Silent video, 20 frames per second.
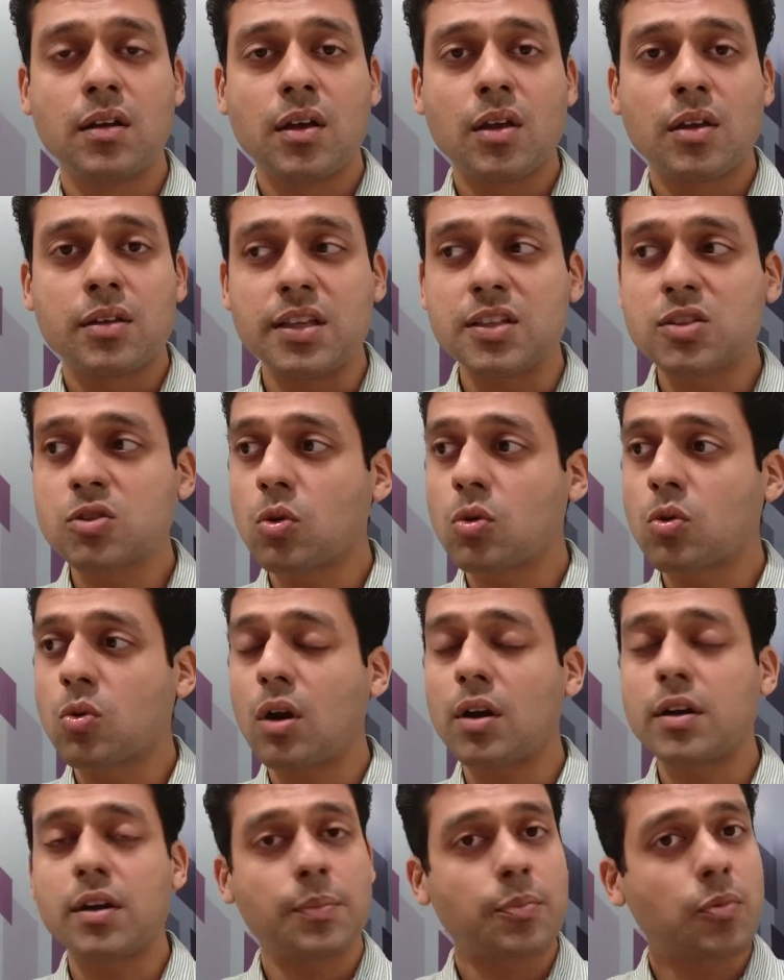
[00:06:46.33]
These good
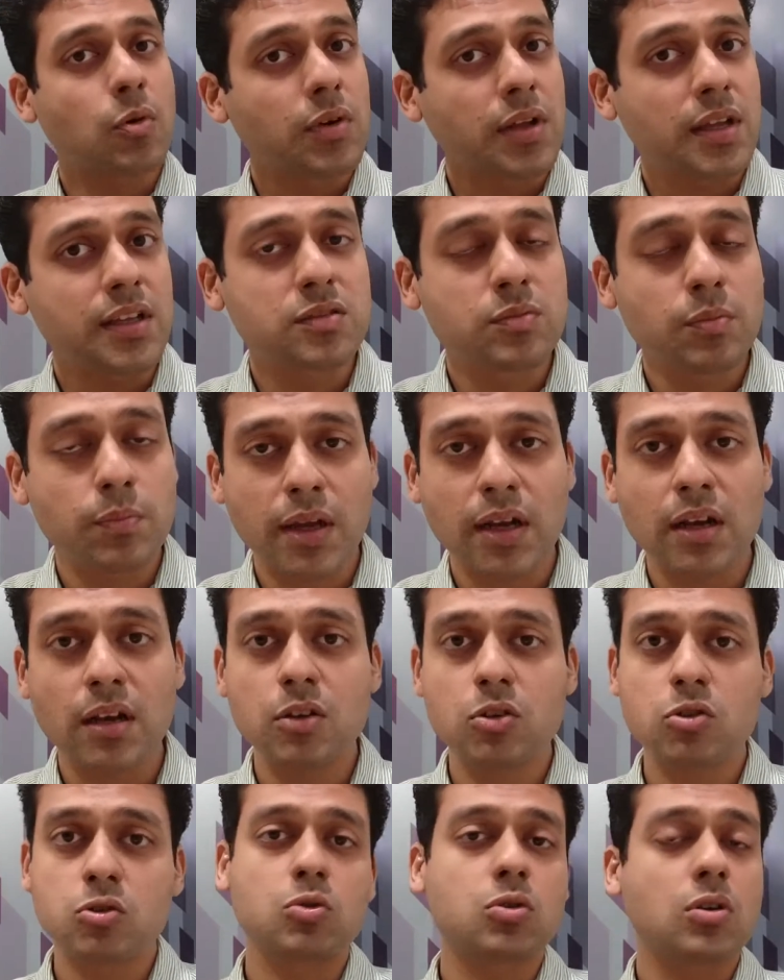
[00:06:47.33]
quality proteins mainly
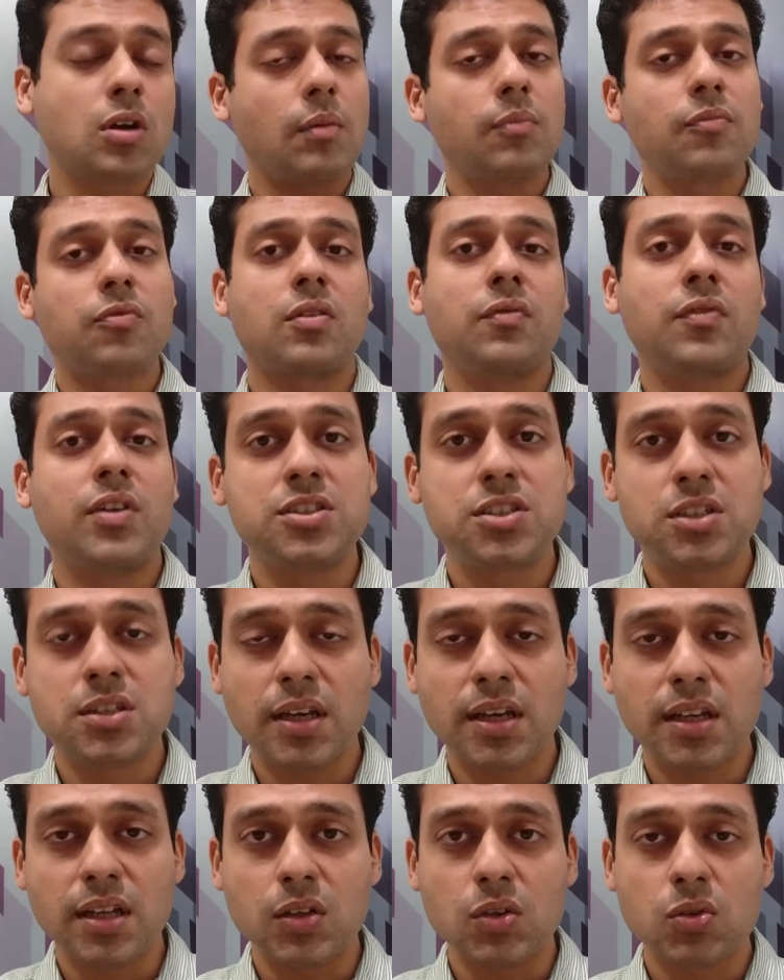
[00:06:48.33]
should come from
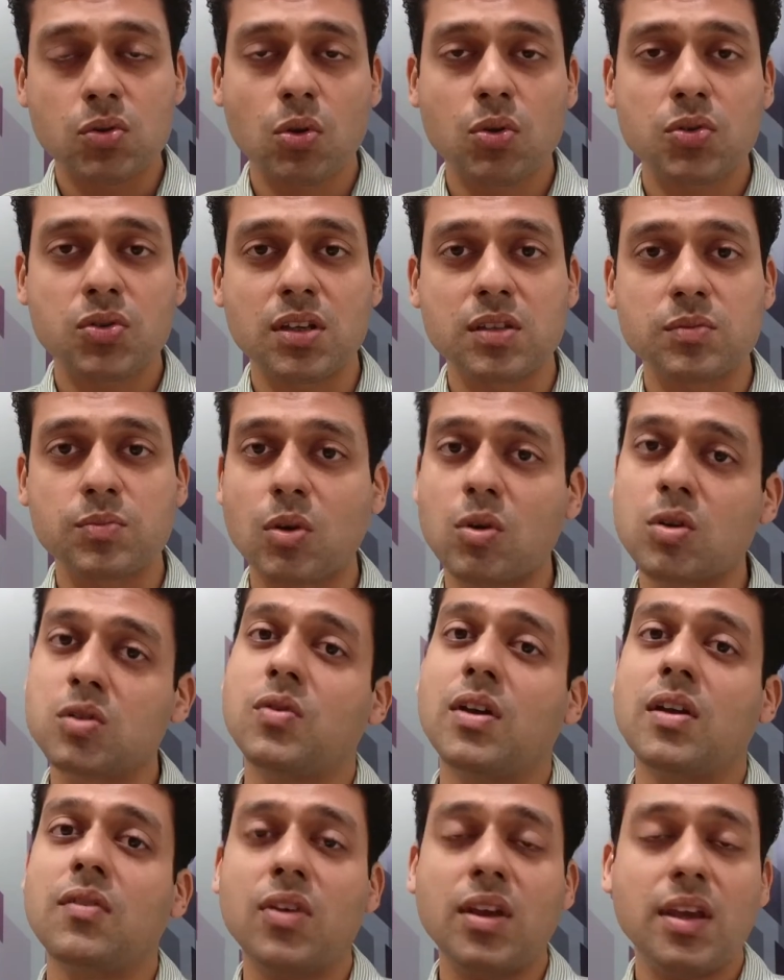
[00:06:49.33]
vegetarian sources, because
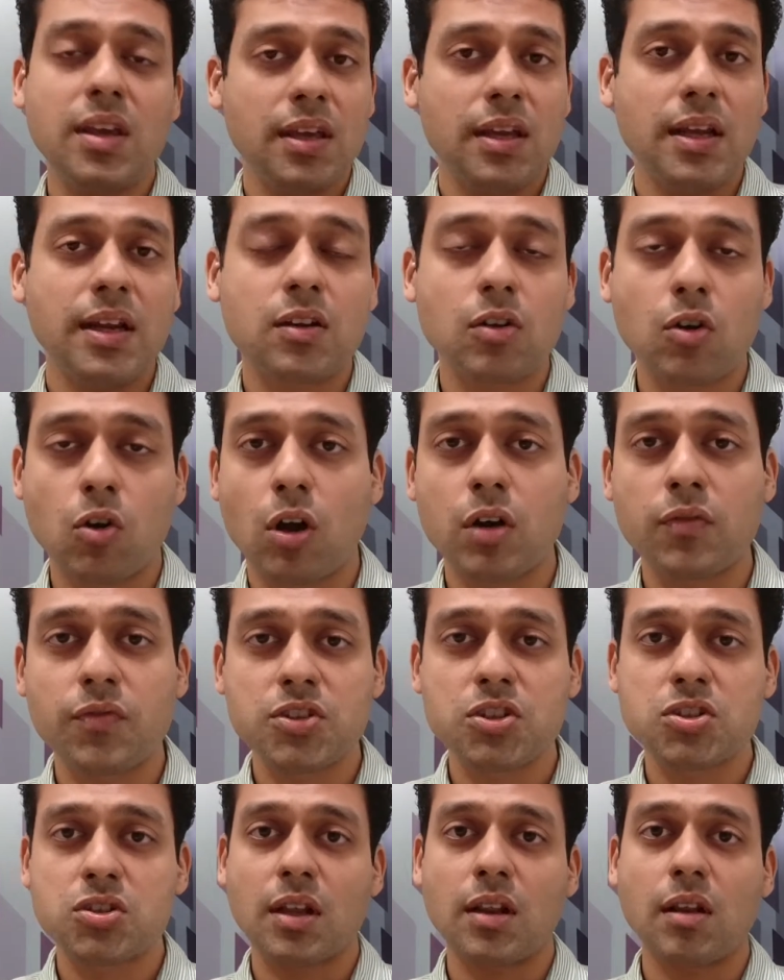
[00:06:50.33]
when we eat
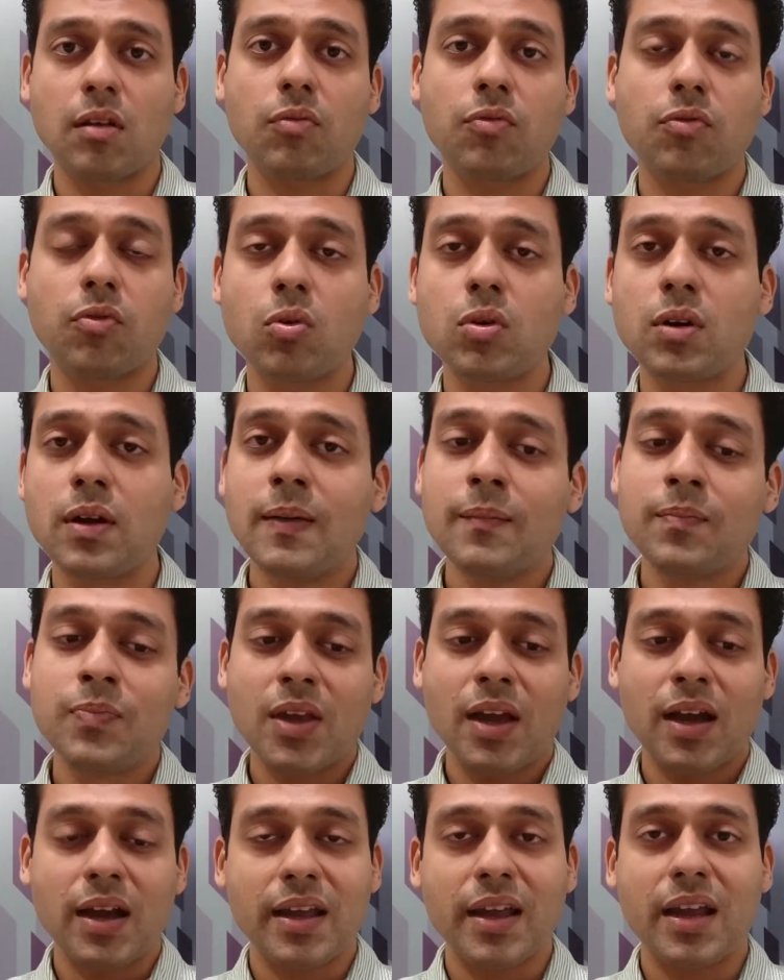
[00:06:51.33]
non-vegetarian food,
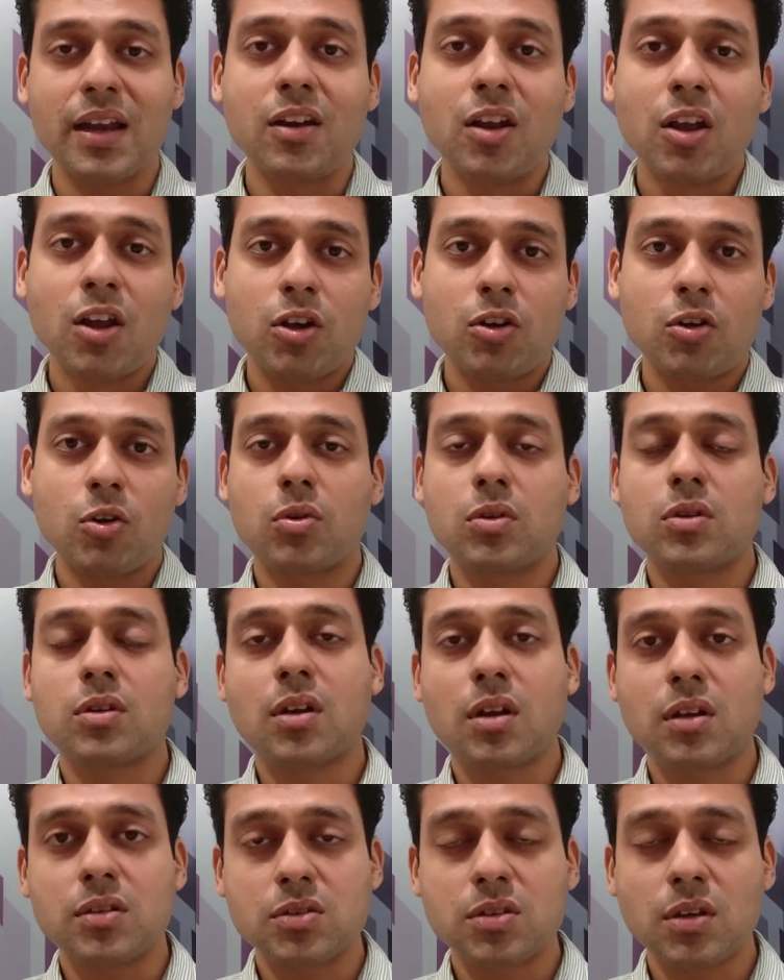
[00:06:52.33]
again, due to the
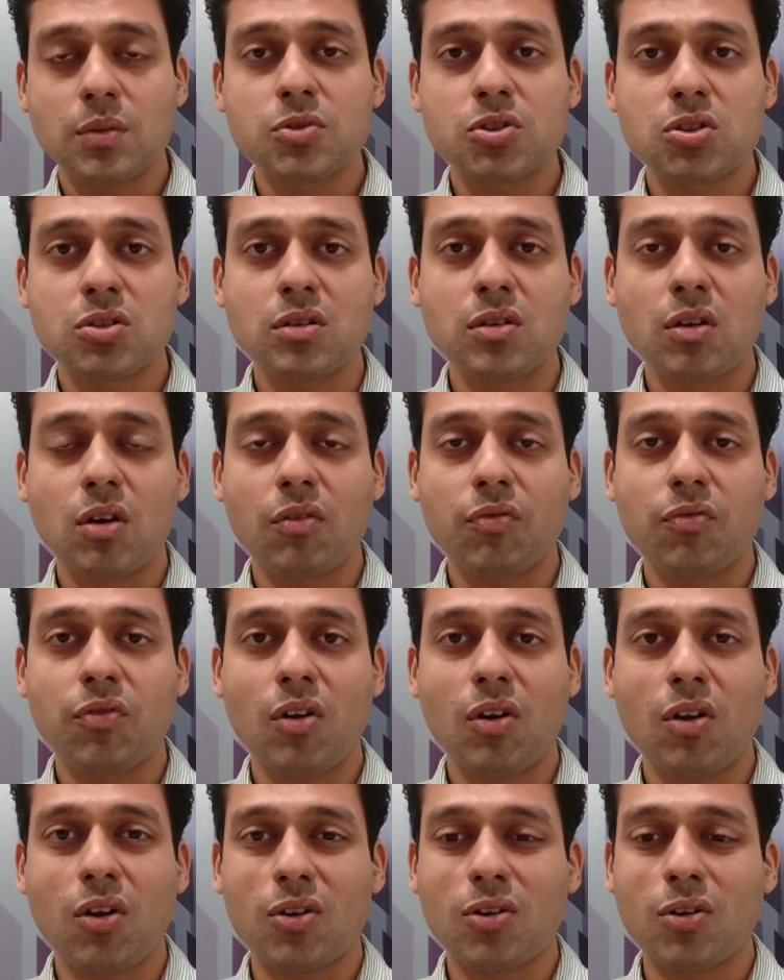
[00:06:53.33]
consumption of a
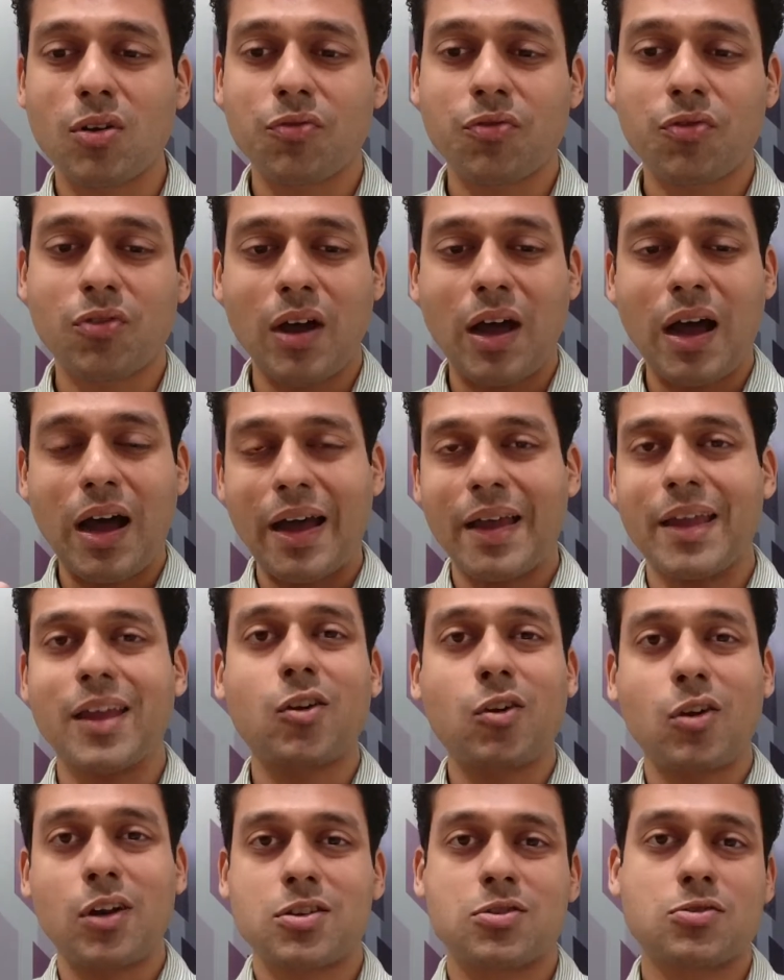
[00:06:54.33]
lot of high
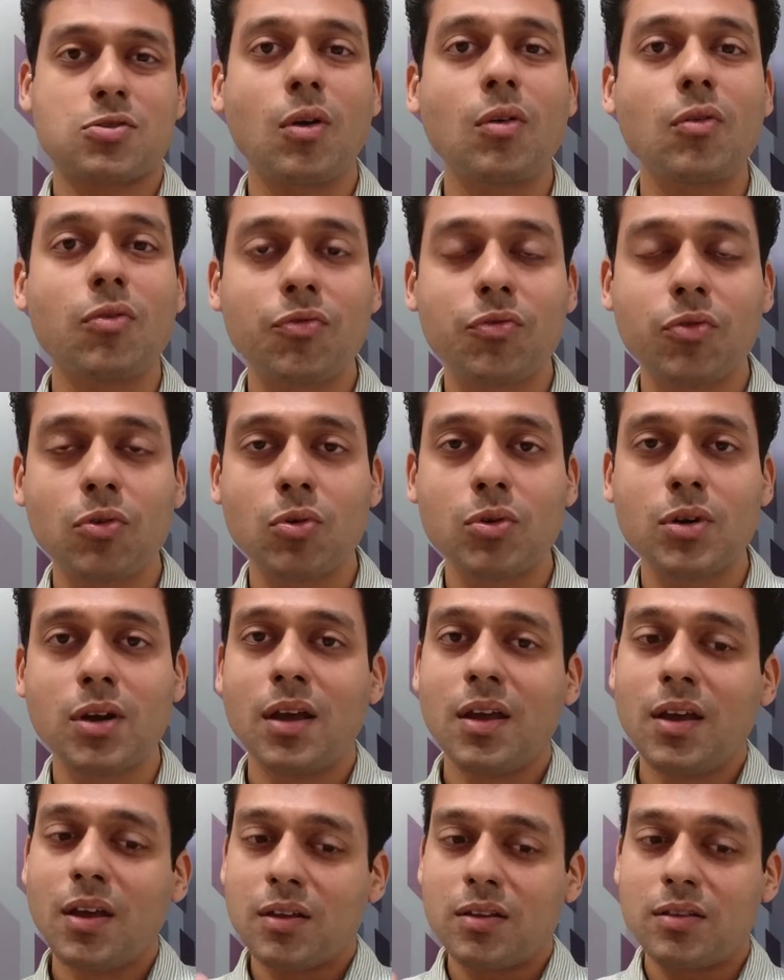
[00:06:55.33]
cholesterol food,
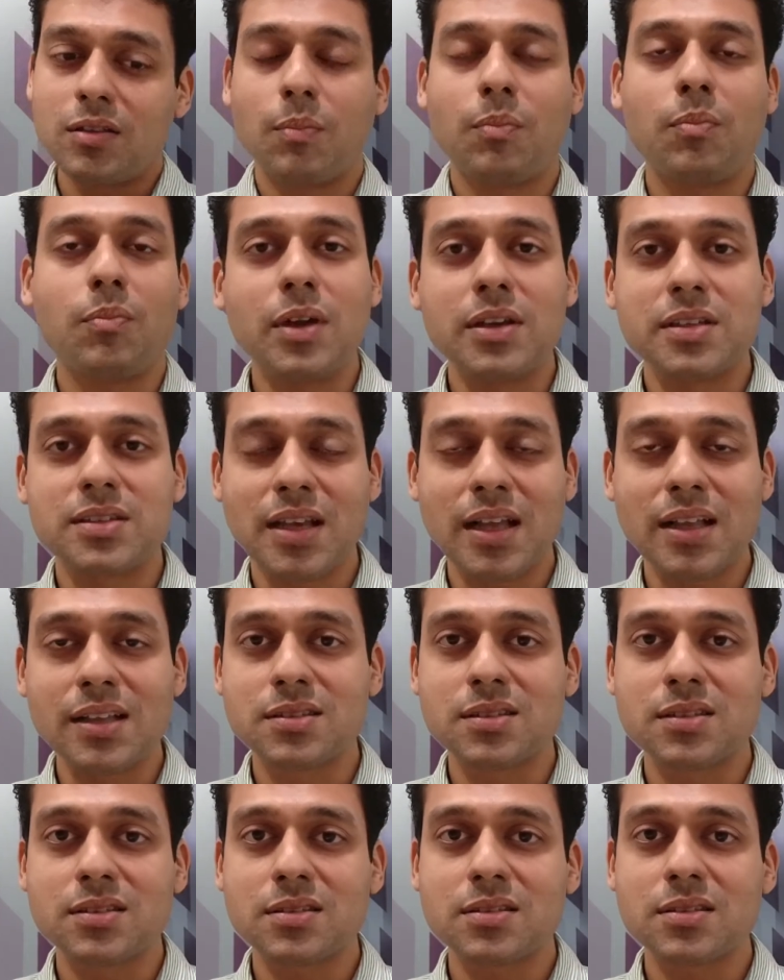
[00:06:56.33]
the
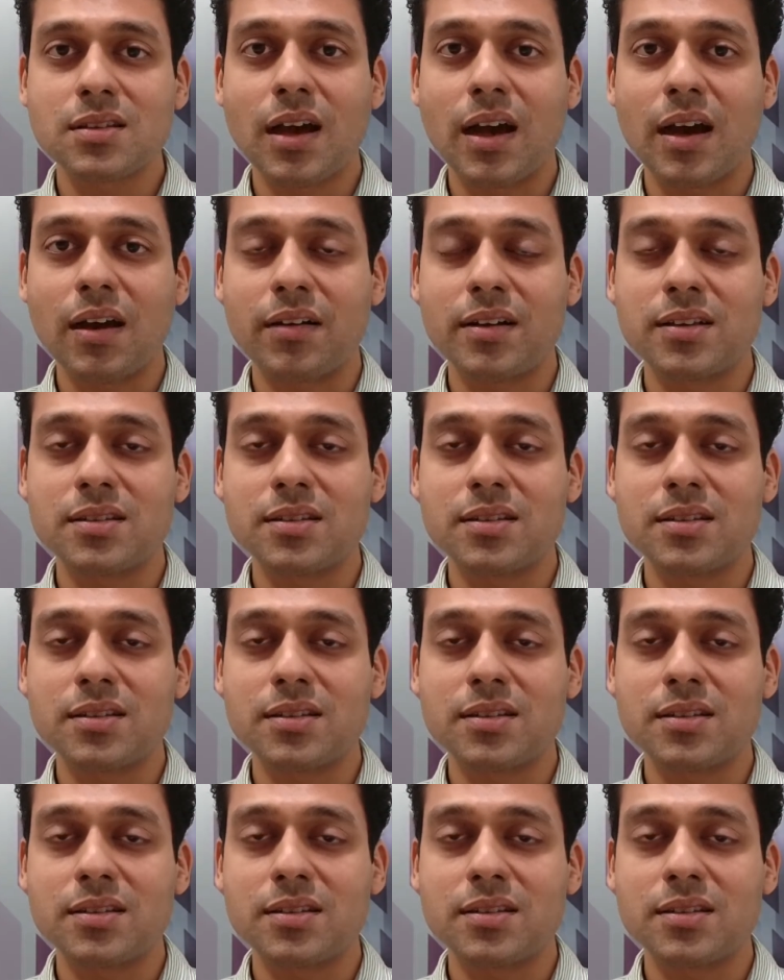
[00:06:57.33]
cells are